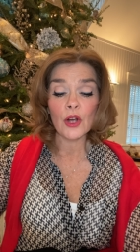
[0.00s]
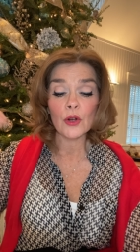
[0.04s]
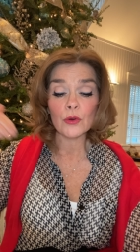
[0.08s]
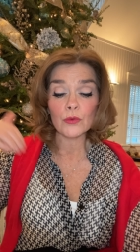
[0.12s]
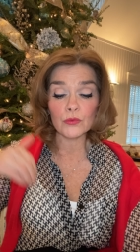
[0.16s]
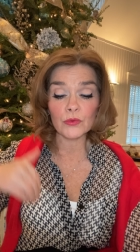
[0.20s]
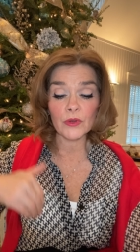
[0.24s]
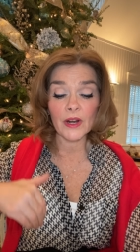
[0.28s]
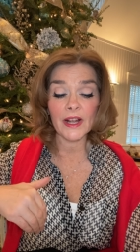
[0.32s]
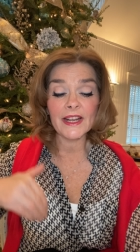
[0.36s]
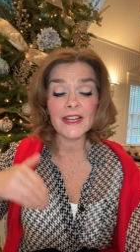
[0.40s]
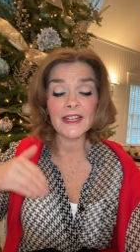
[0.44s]

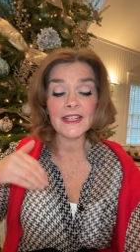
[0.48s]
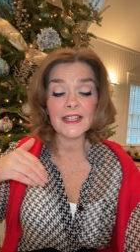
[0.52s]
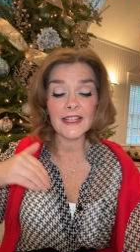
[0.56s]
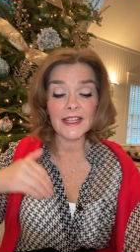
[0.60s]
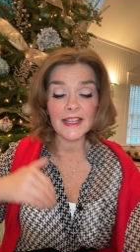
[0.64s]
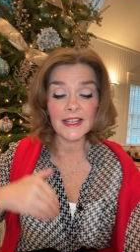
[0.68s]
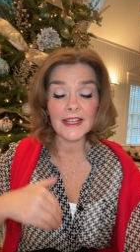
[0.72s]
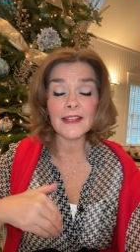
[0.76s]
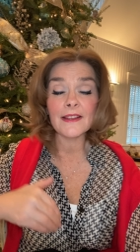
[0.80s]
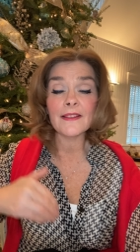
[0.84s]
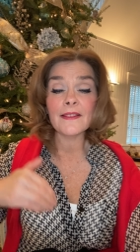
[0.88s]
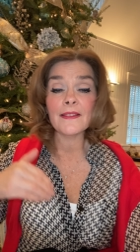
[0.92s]
right
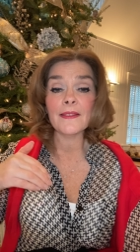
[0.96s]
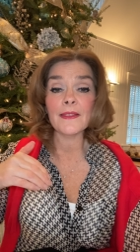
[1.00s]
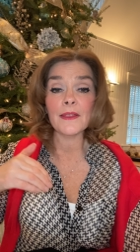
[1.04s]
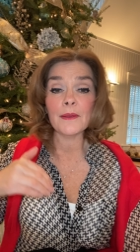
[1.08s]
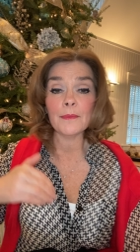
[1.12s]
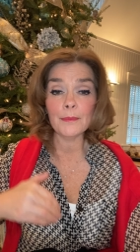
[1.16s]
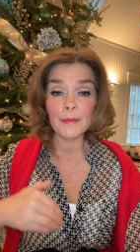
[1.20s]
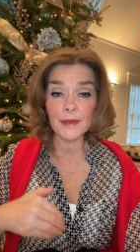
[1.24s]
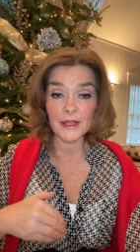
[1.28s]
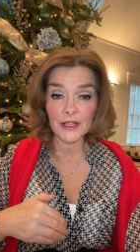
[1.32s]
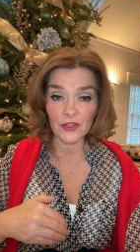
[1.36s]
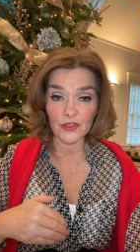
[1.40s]
in the
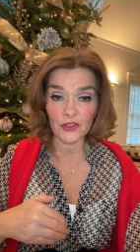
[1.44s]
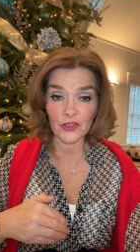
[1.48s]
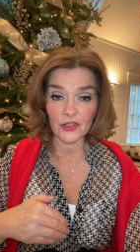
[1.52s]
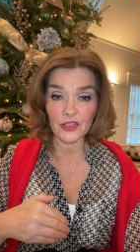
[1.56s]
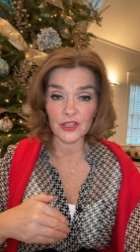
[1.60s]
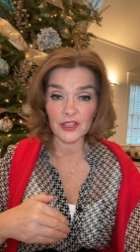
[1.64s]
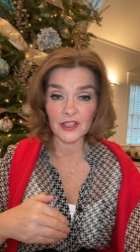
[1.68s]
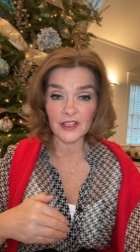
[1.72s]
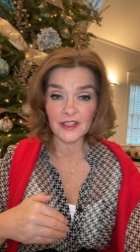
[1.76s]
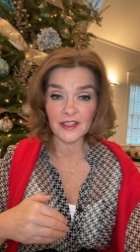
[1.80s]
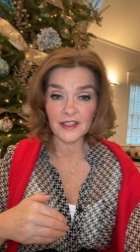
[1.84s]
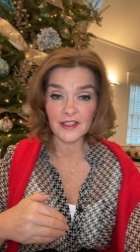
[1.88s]

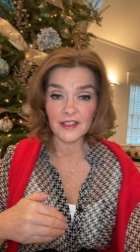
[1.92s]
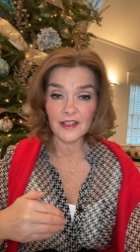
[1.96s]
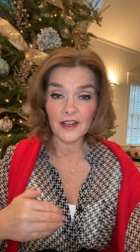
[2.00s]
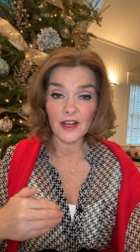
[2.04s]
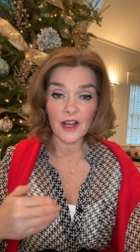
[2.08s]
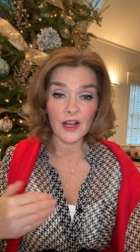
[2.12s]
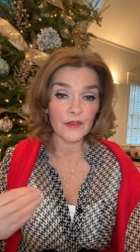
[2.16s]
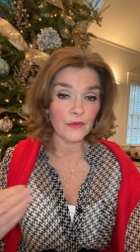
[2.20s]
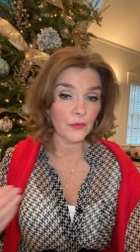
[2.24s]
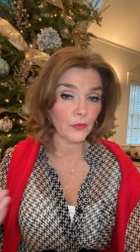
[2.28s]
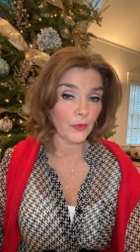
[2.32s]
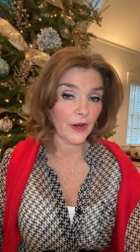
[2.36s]
middle
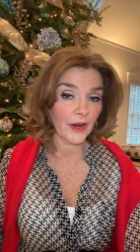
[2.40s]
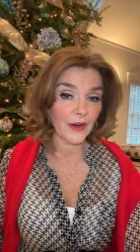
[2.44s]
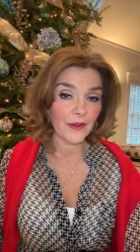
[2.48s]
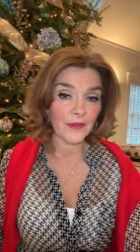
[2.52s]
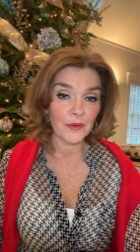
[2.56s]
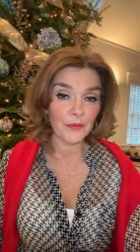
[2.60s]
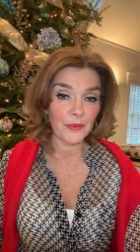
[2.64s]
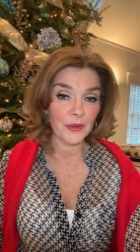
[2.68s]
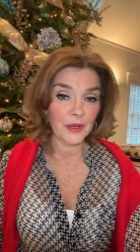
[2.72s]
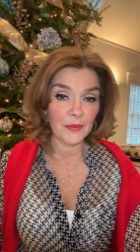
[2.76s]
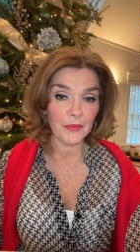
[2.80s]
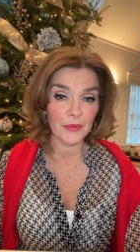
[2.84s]
of where the
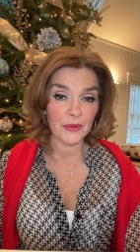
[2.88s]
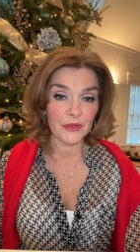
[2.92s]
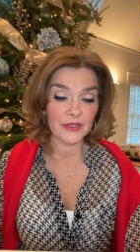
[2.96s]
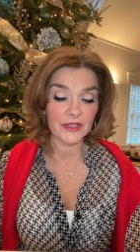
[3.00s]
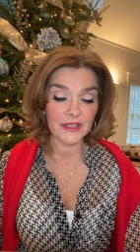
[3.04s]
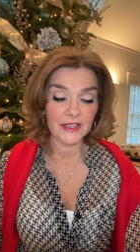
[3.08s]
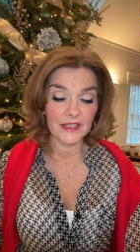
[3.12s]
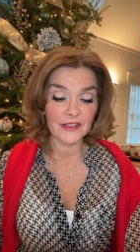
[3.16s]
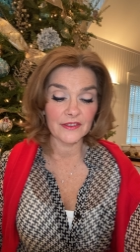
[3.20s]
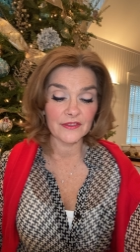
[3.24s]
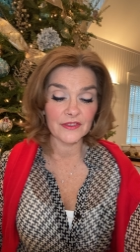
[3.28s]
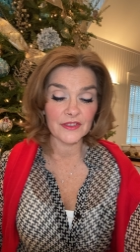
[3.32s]
people
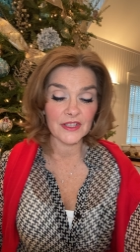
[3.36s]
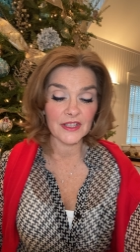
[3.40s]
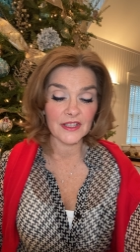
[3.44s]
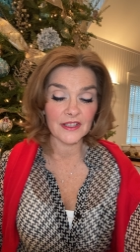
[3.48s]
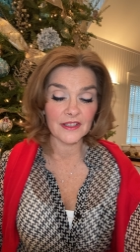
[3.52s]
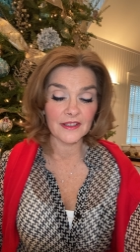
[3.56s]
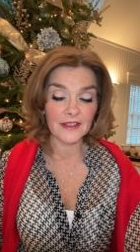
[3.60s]
lived.